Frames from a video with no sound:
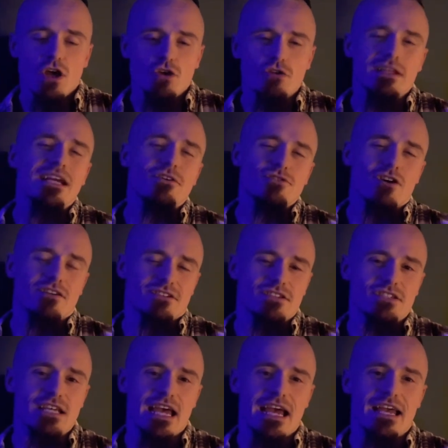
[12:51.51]
You'll hear
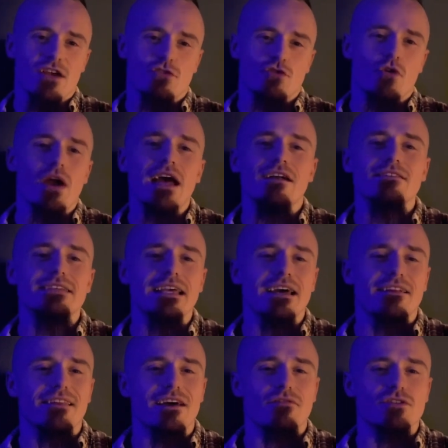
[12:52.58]
doctors say your
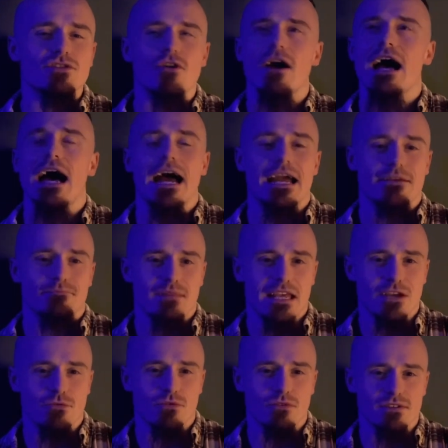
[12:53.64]
LDL levels are high
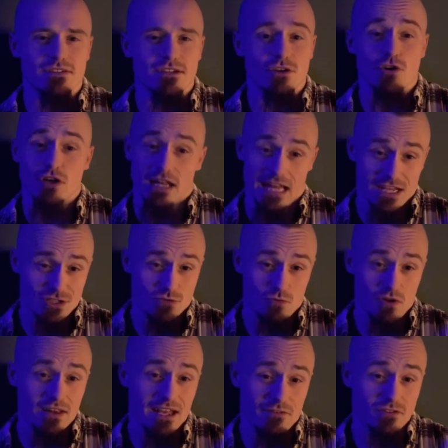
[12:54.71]
equals your
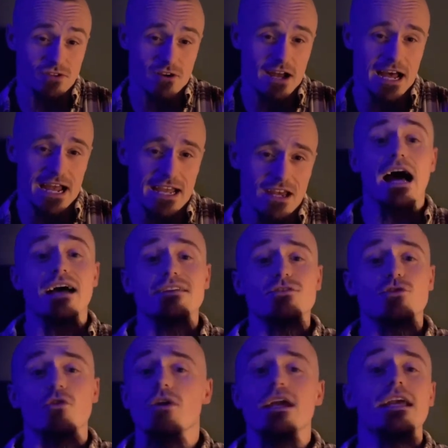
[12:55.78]
cholesterol levels are high and
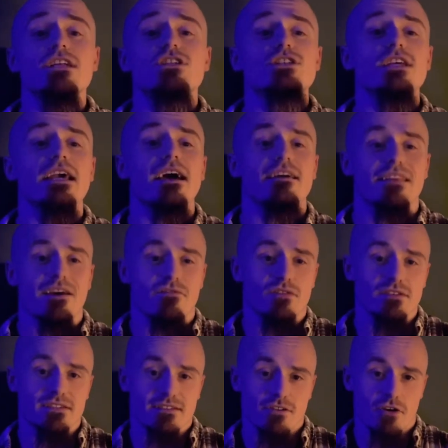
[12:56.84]
your HDL
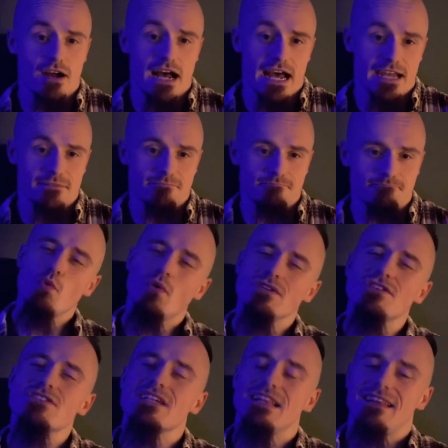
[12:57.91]
levels are high. So what
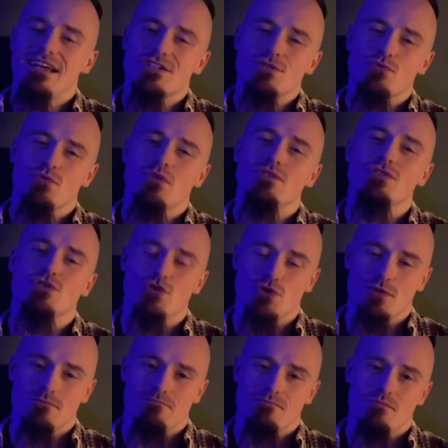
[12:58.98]
does cholesterol do?
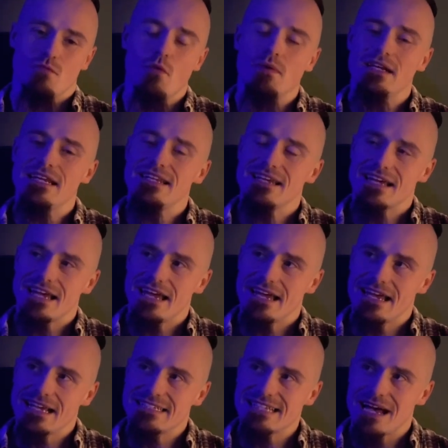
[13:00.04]
Well, we need to
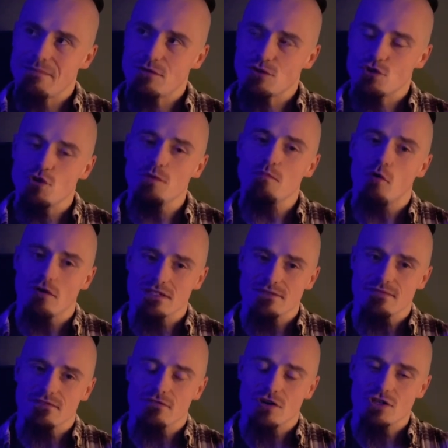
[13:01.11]
examine two parts
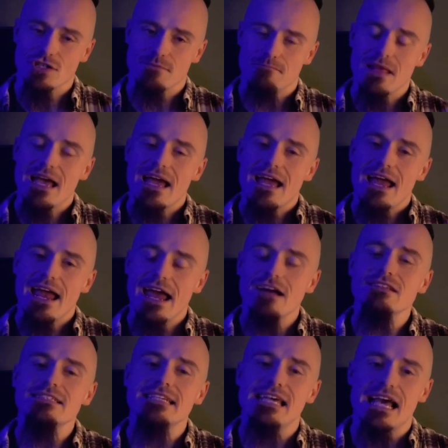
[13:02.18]
of it first.
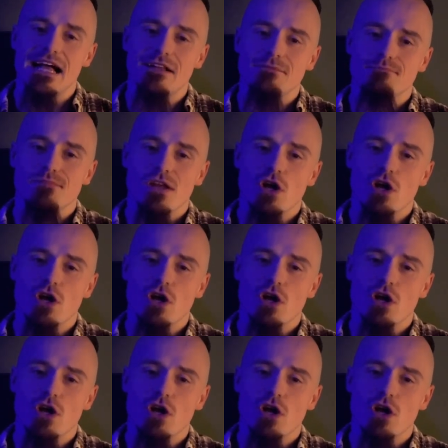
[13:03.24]
LDL,